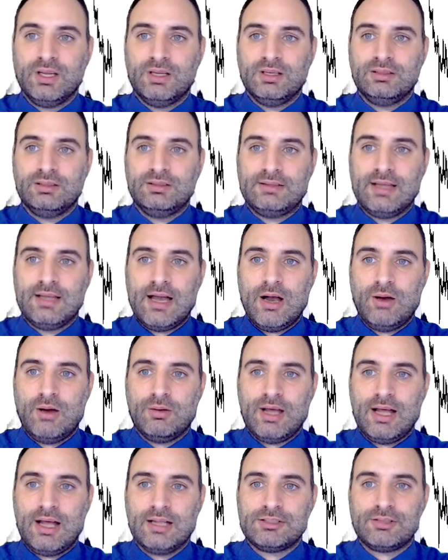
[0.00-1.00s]
down
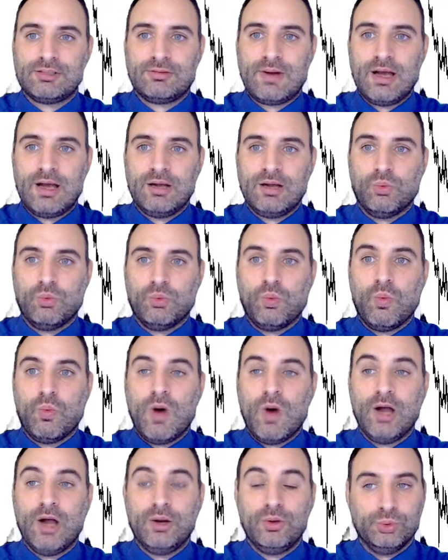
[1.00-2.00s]
at around
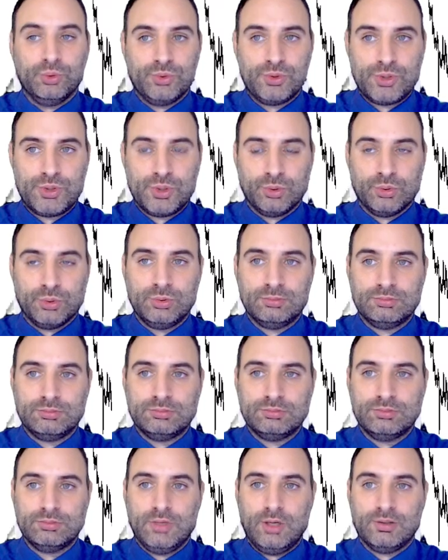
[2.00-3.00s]
102.
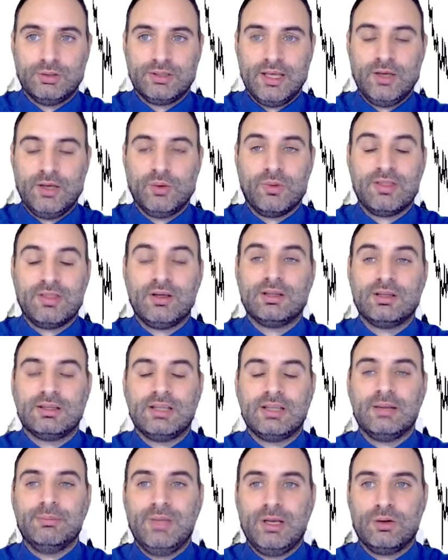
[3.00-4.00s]
Okay, without
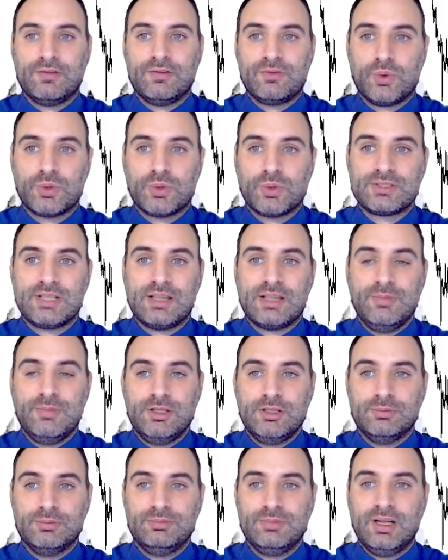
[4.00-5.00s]
that meaning, of course, that the
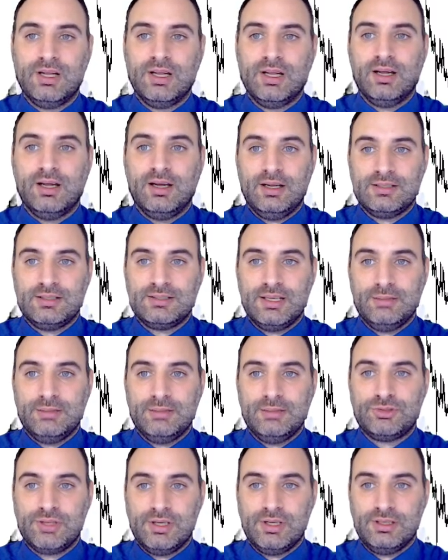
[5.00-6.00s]
medium term
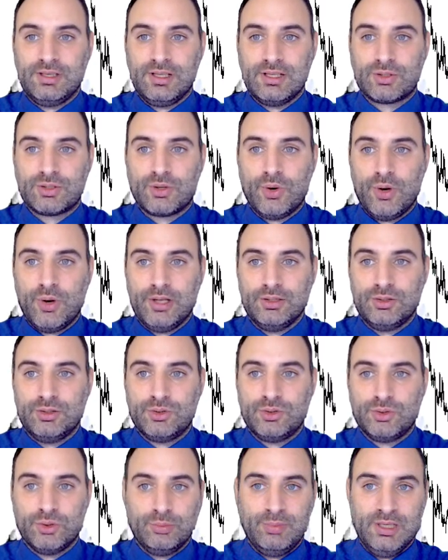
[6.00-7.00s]
trend is going
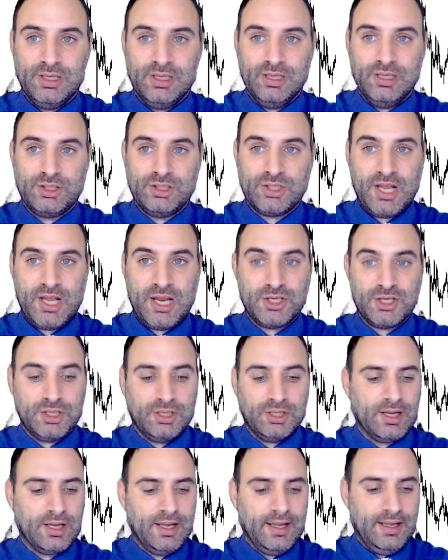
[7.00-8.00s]
to be
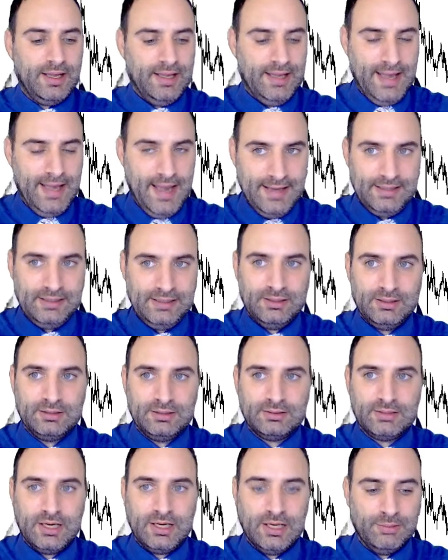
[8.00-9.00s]
changing
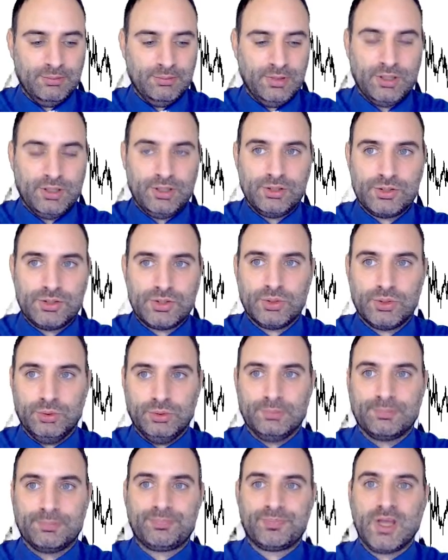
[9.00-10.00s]
anytime
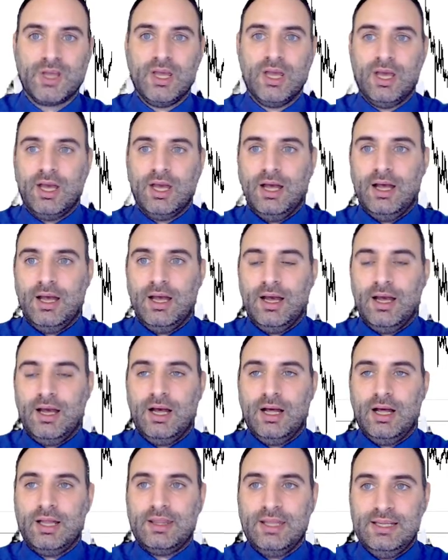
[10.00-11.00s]
soon.
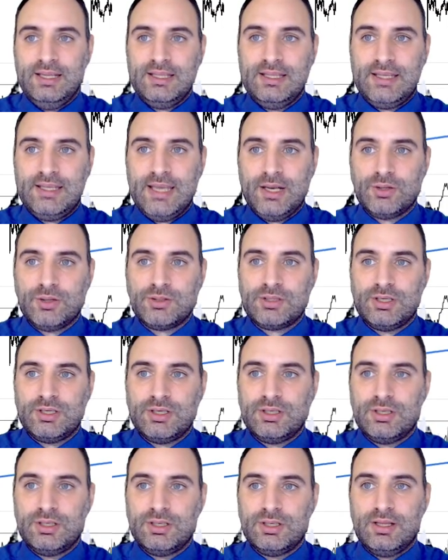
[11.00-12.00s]
The indicators
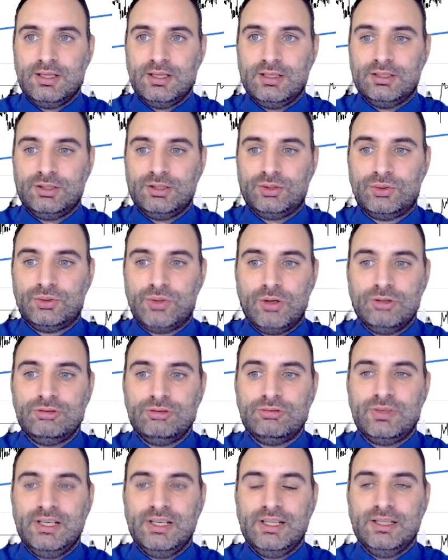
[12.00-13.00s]
don't
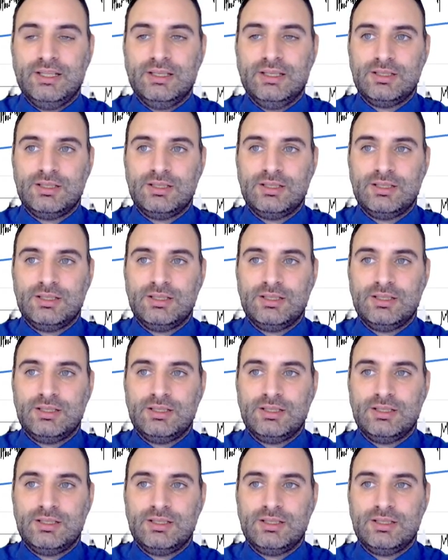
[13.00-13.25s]
really